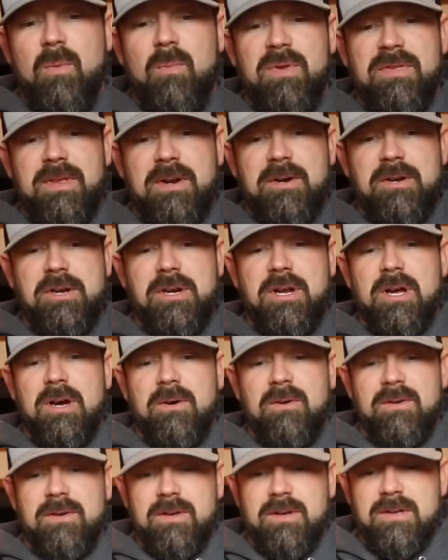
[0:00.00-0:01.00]
But there you
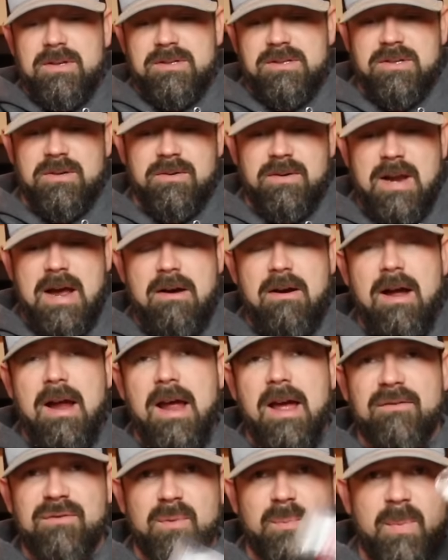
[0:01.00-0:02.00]
go. So now I have